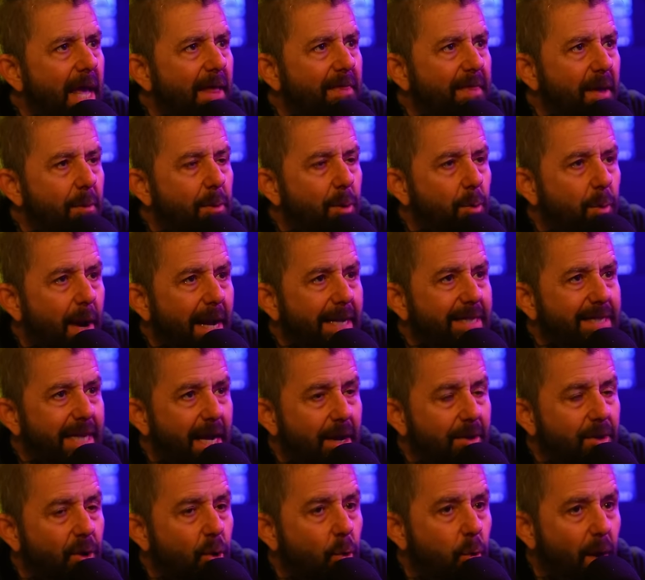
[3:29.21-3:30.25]
they would write
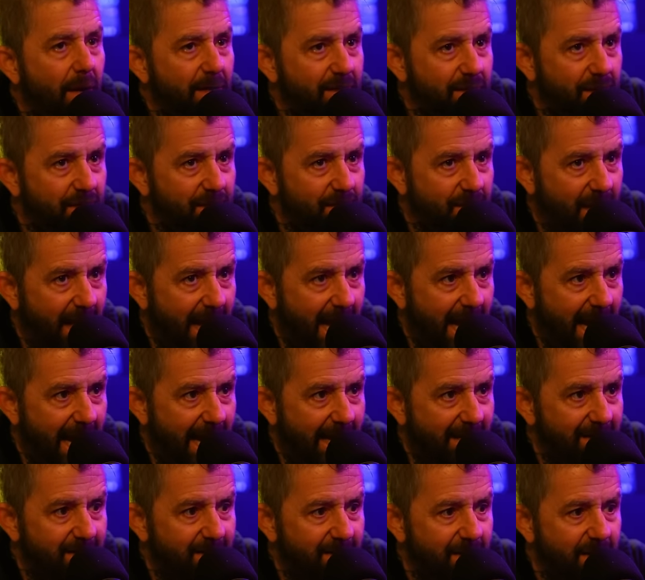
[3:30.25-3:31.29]
down the questions to
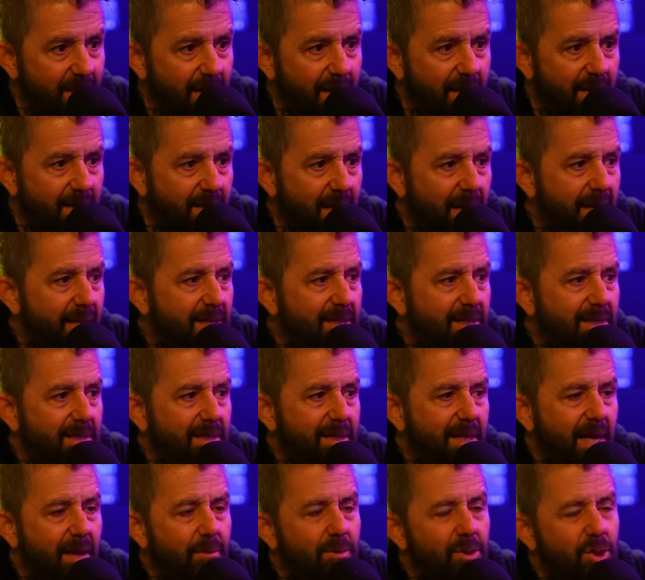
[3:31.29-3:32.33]
ask. They didn't.
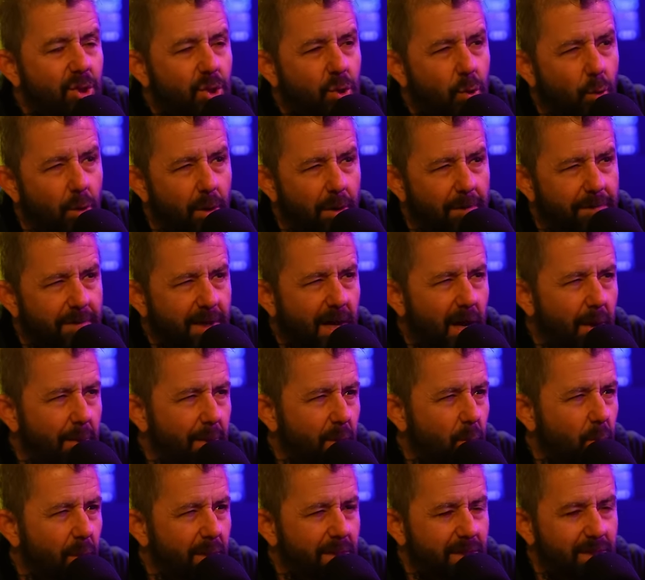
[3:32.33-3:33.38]
They would sort of tell me
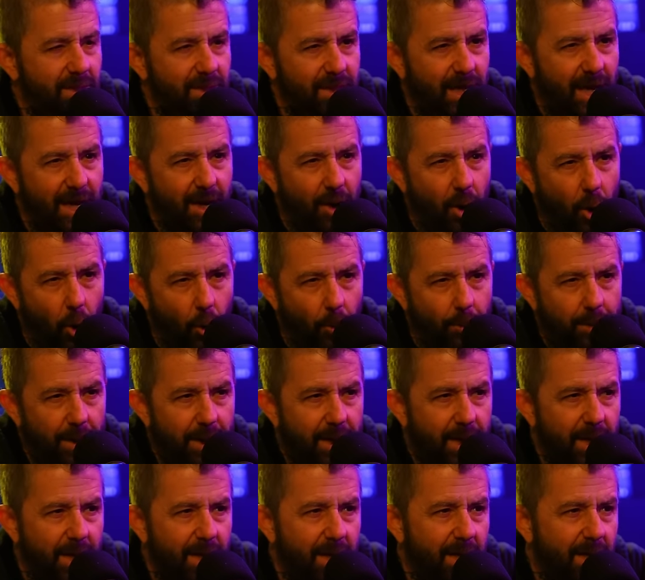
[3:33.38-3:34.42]
what to say to open
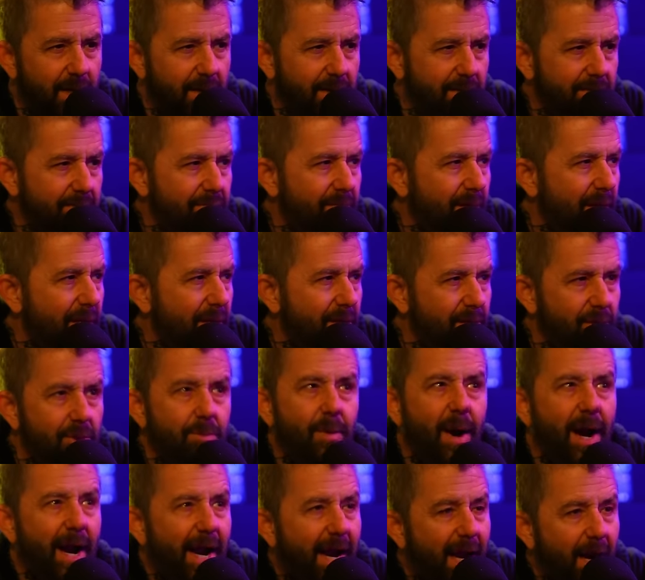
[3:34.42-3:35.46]
it and do
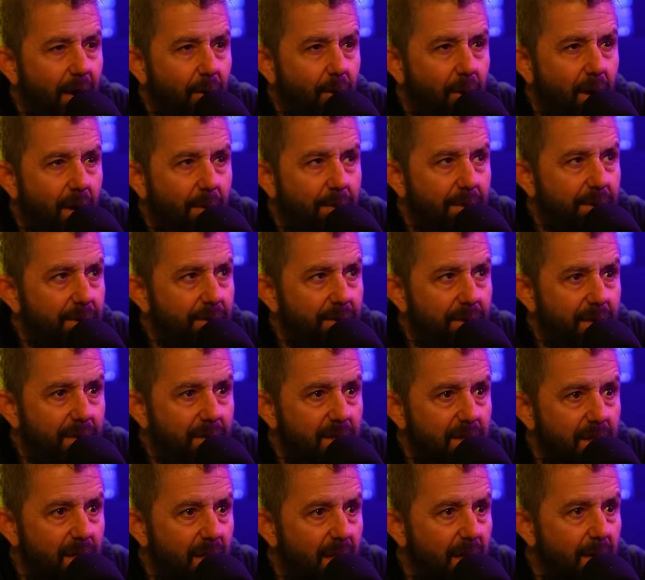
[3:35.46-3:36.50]
my hair up and do
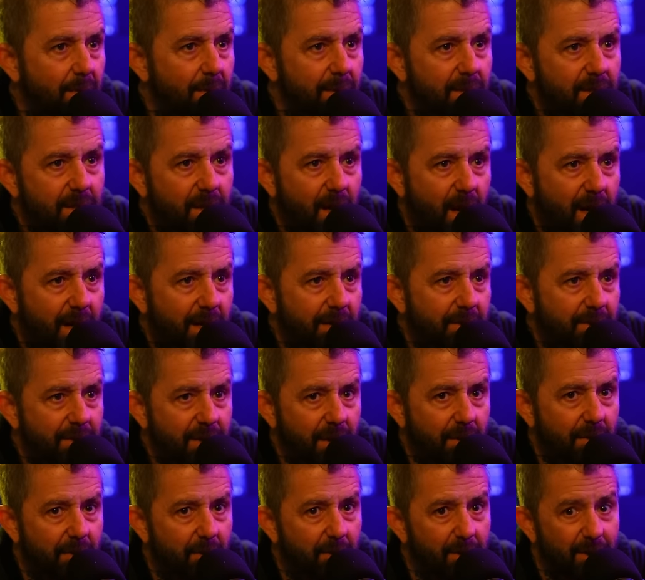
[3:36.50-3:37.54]
this. But you got to
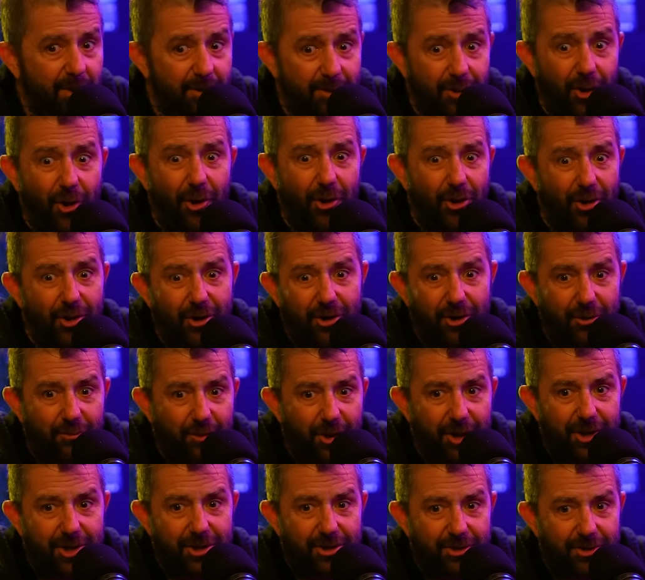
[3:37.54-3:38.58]
understand it because look at
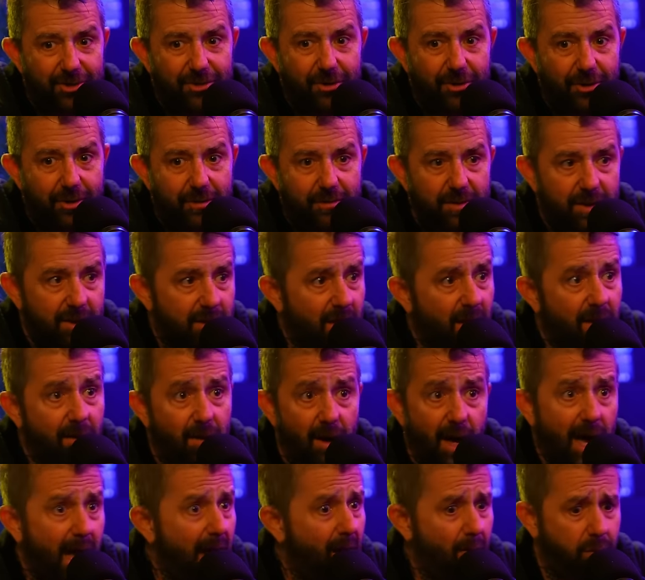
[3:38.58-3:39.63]
Ricky, he's so nervous. It's like,
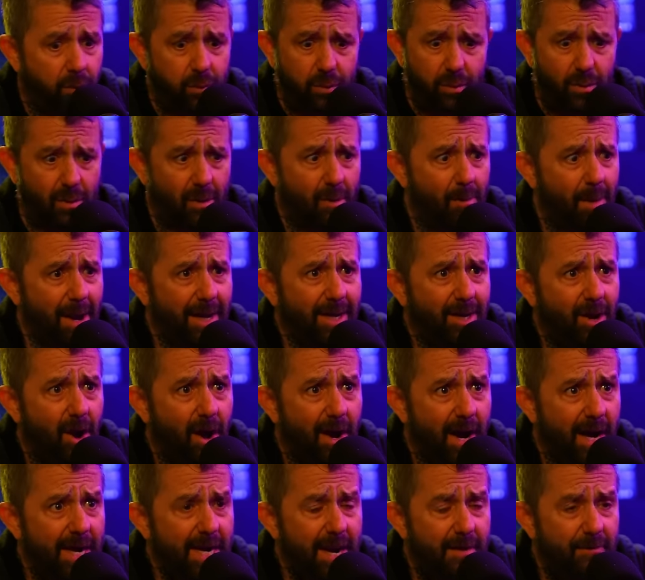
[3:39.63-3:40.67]
oh my
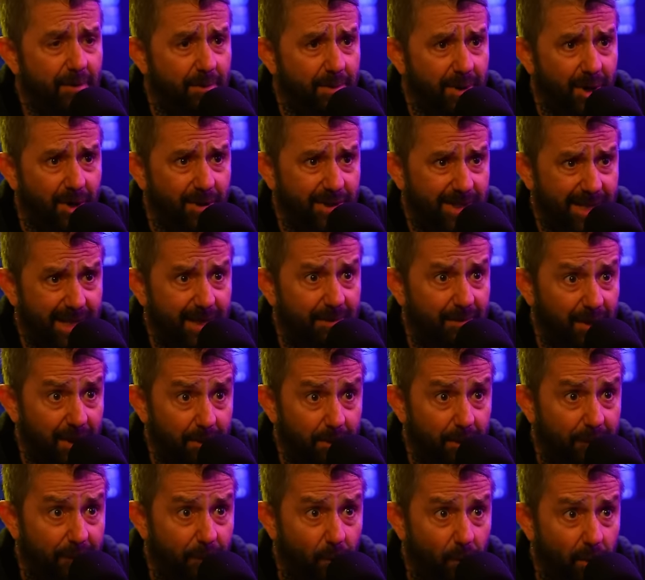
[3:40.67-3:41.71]
God, I've never been on T V
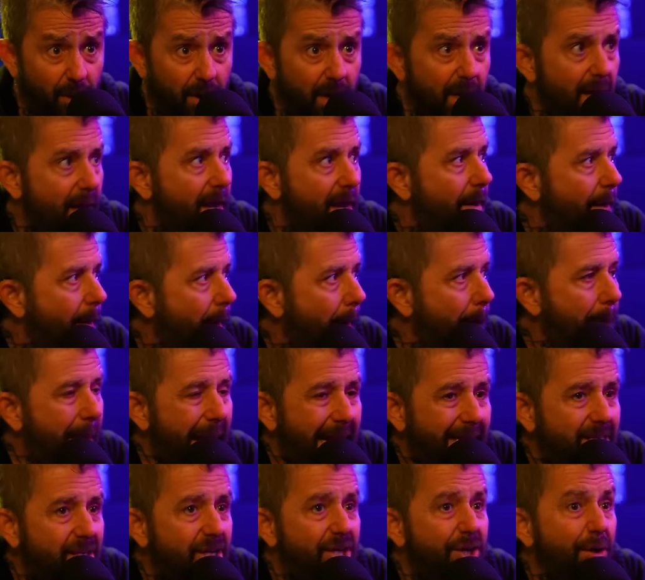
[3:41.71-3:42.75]
before.
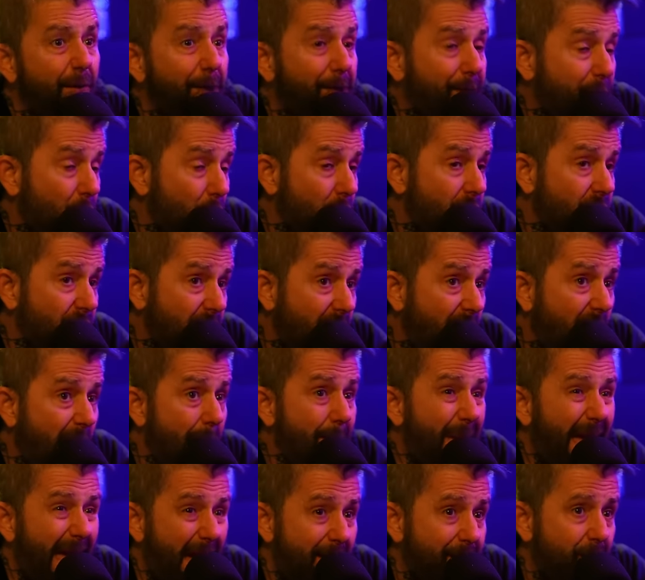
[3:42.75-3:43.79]
Imagine your first
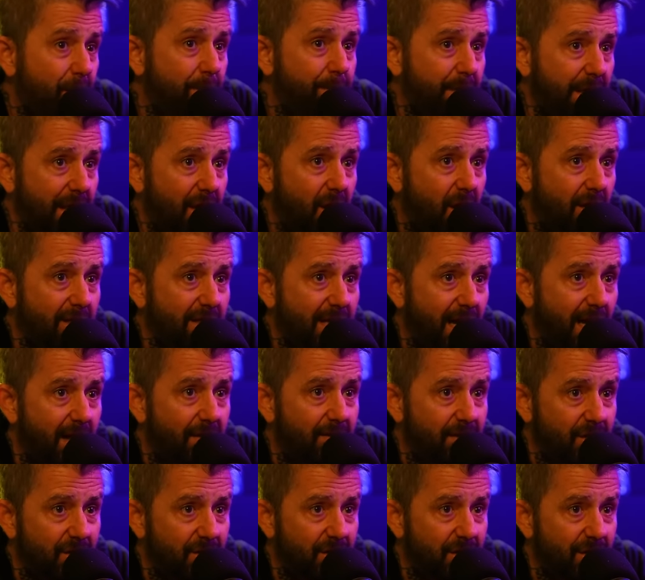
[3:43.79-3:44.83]
time ever being on
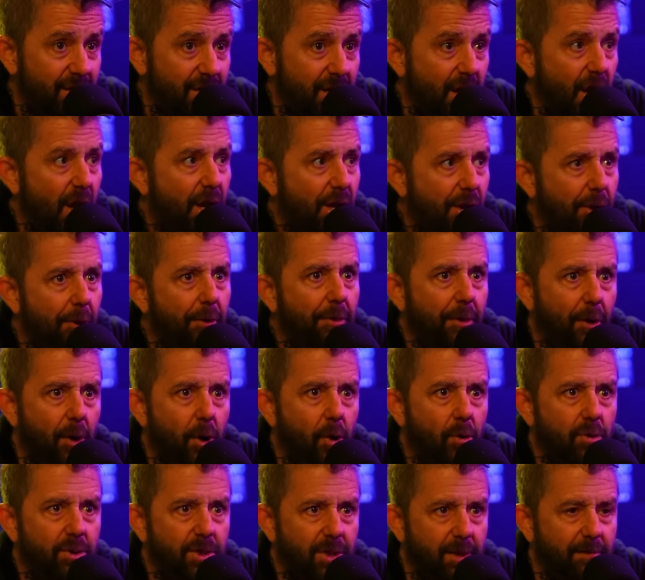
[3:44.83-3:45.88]
television. You're the
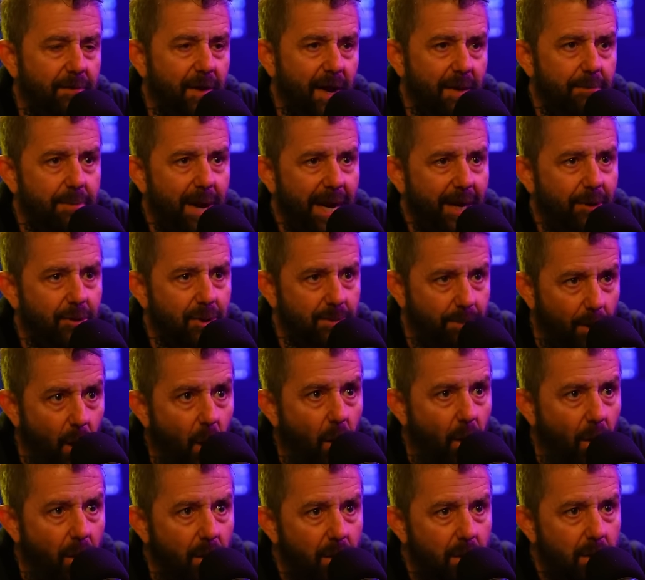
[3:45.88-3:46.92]
host of Headbangers
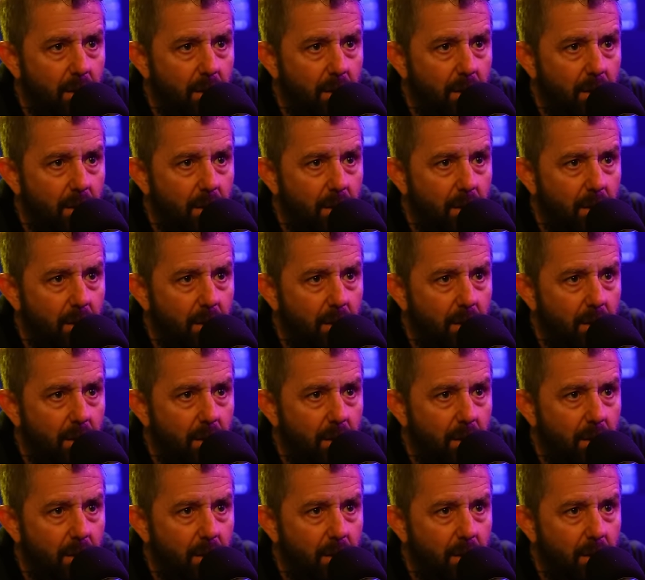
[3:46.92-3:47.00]
Ball.